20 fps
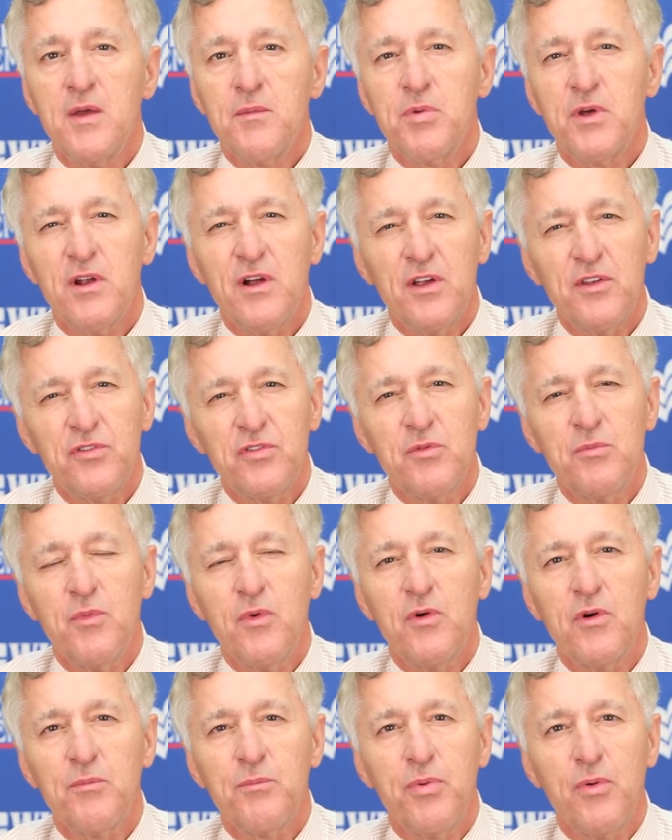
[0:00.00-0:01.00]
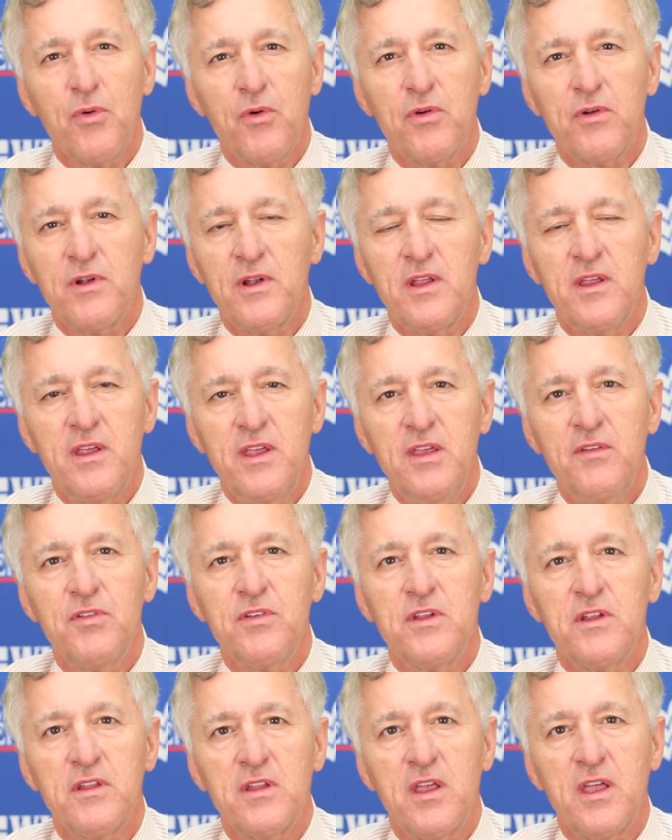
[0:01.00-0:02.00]
but also more importantly,
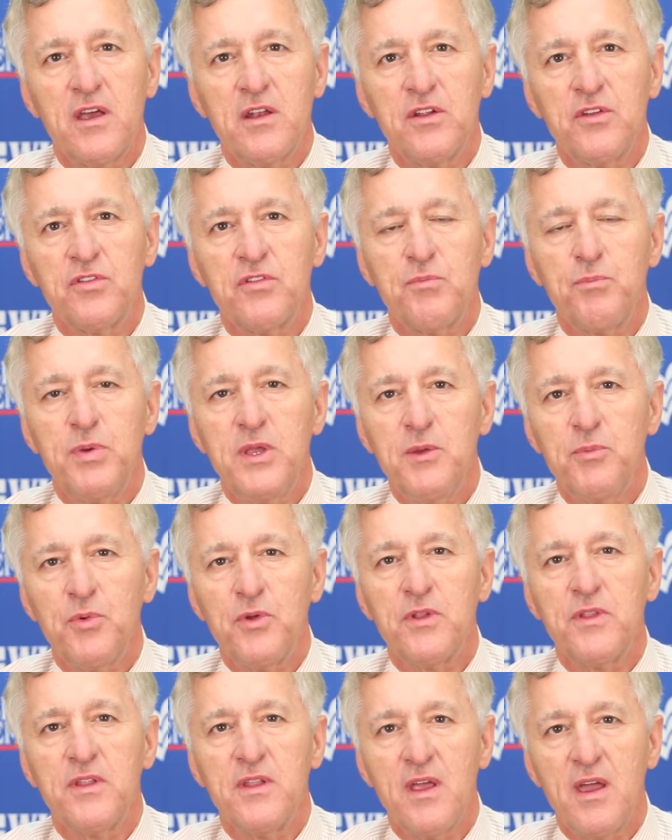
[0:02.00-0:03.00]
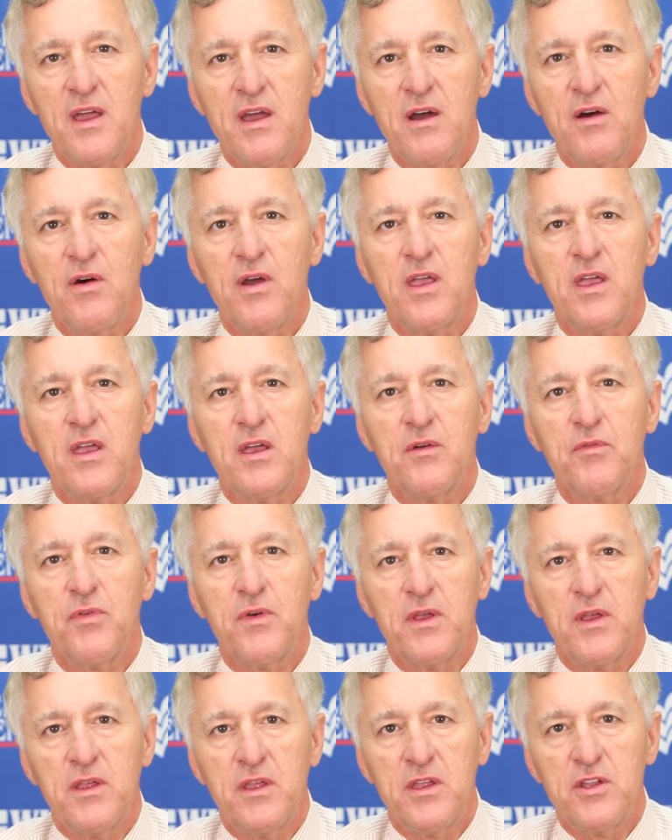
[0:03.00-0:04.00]
even than that, is people now have
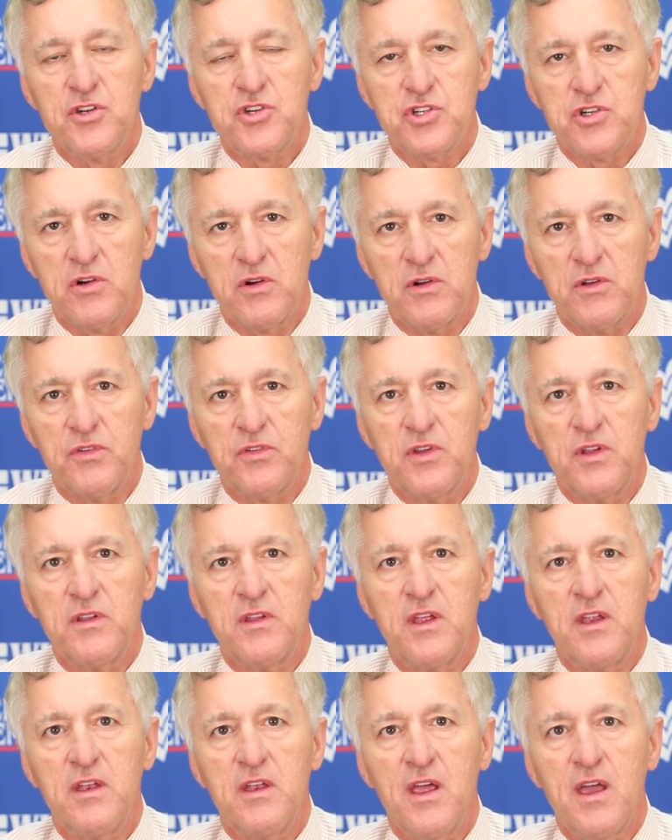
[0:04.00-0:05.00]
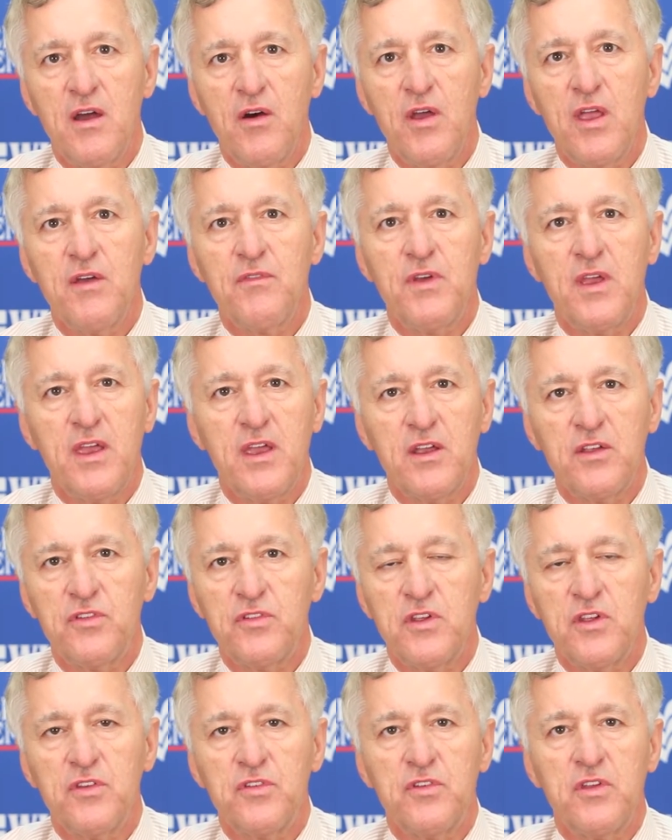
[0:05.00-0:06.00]
insurance and they now have
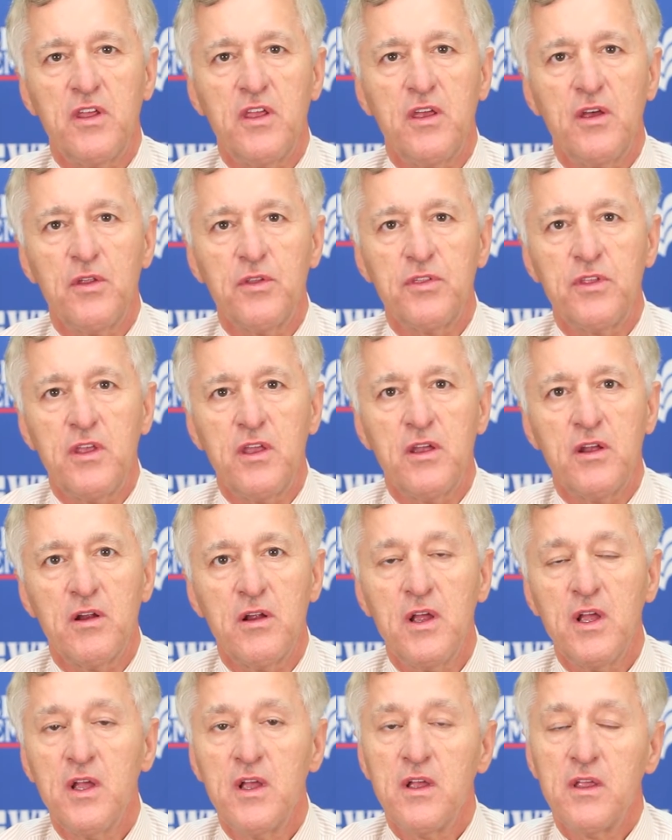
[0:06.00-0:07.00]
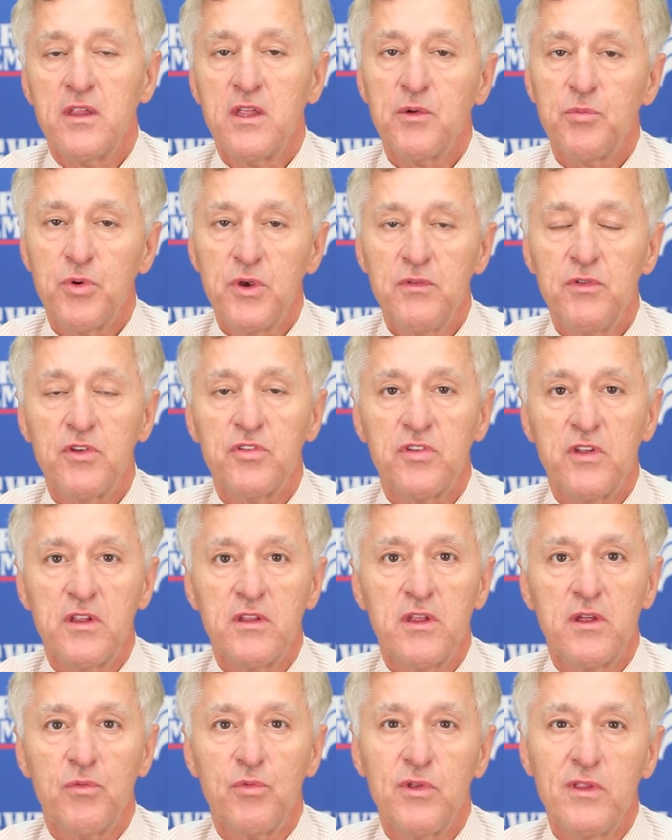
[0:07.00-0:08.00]
access to health care that previously
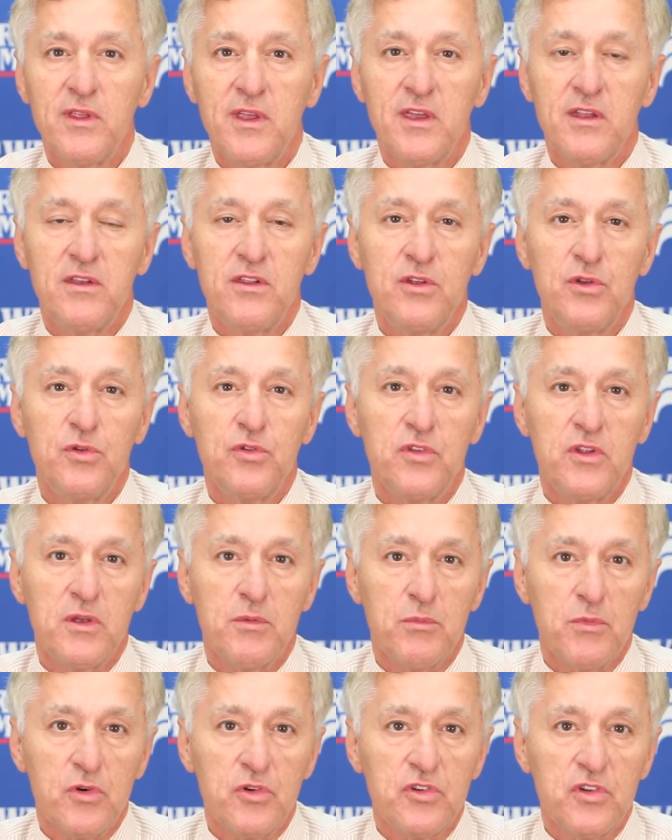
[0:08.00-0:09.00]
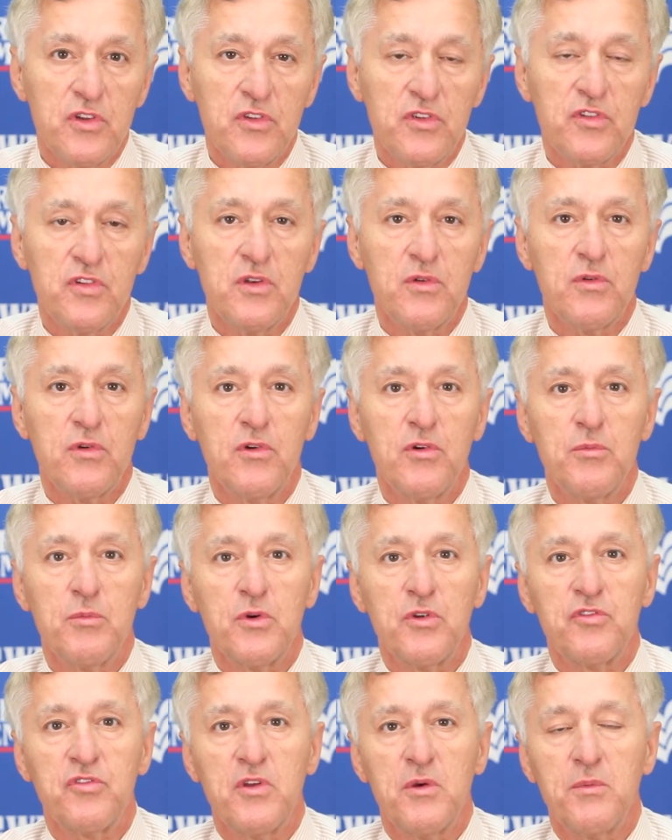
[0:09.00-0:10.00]
they really had to use the emergency room
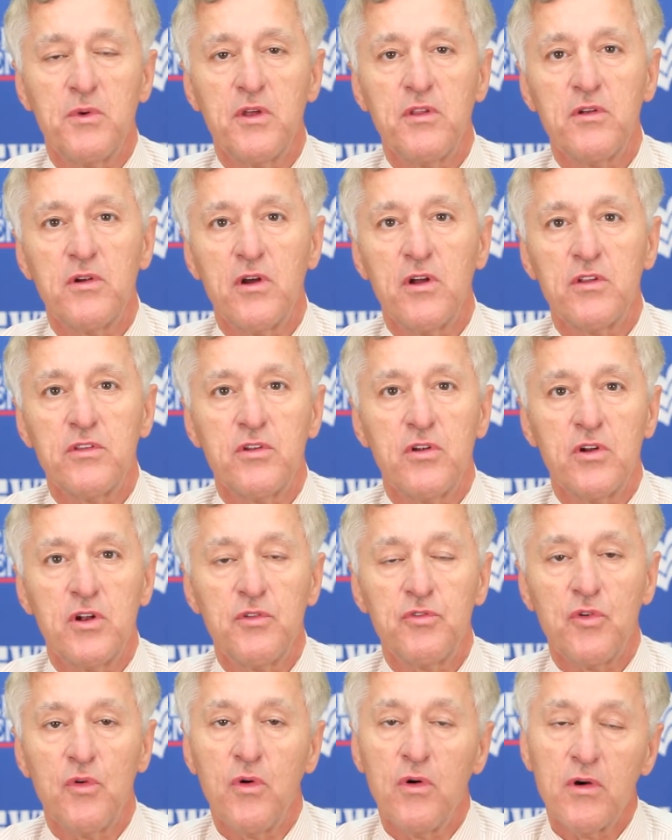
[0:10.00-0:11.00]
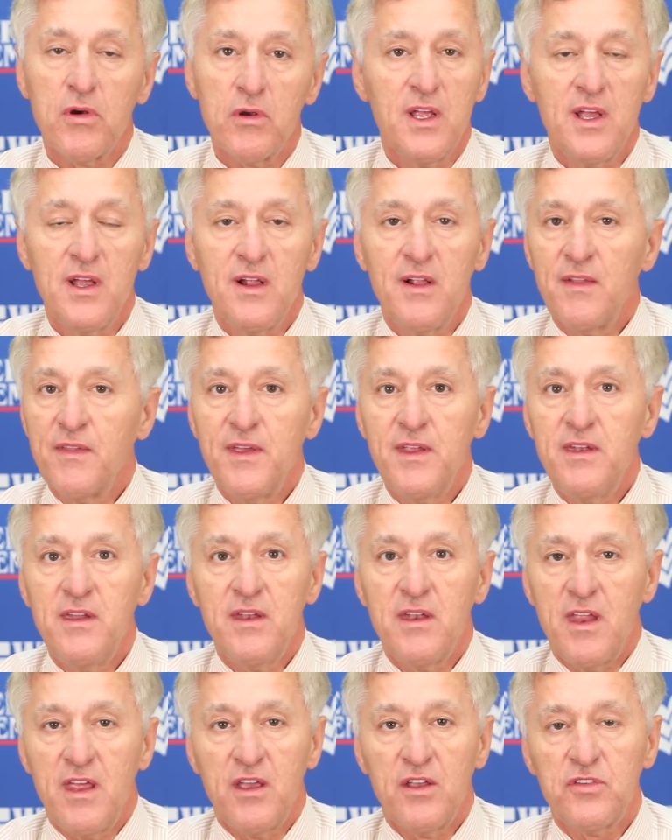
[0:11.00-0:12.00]
or some other alternatives, or they
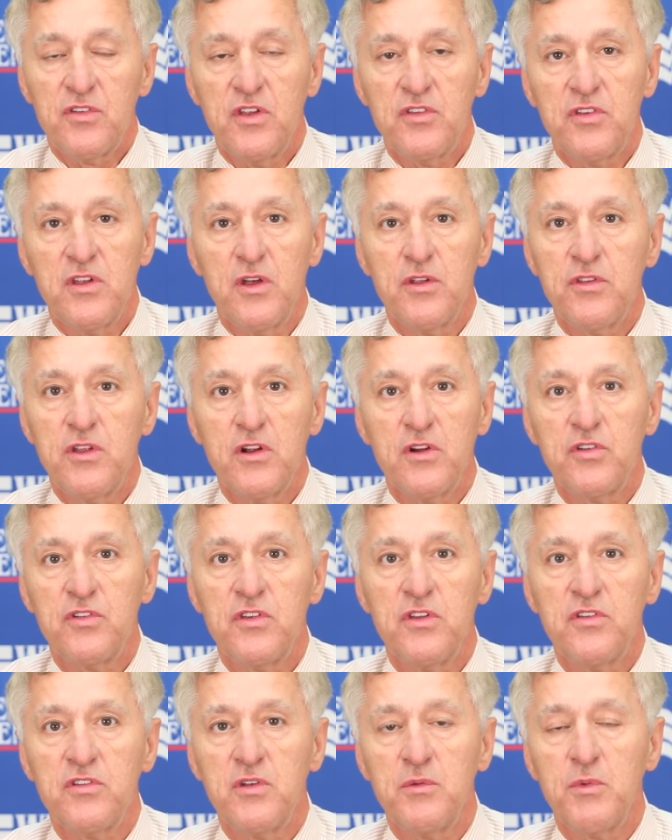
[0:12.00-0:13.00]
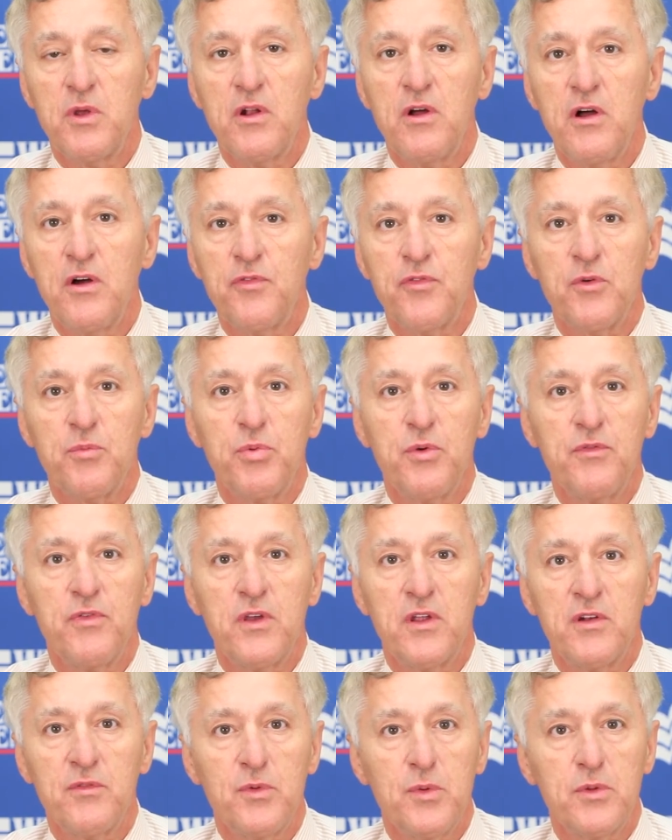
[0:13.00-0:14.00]
didn't access healthcare system at all for
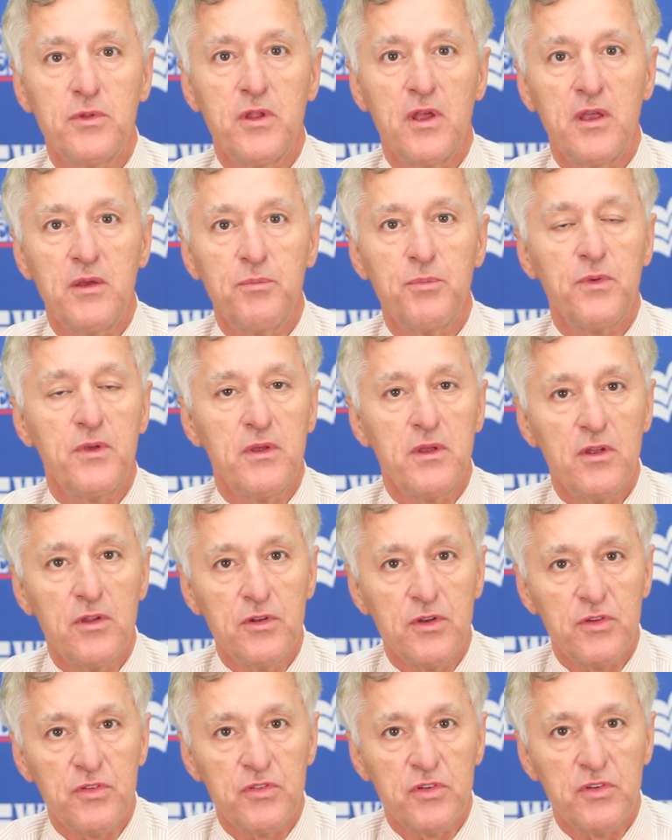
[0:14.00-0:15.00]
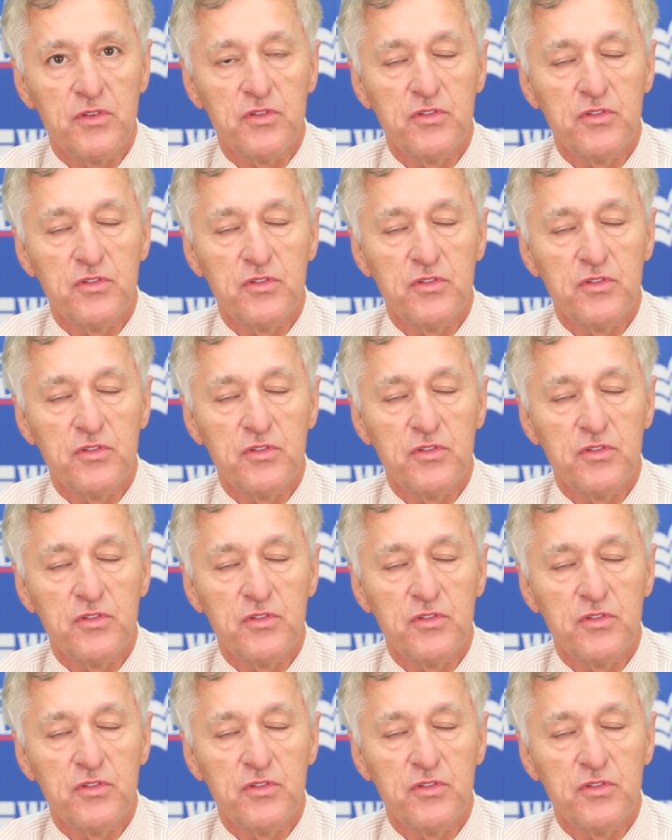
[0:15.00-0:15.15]
preventable type illnesses.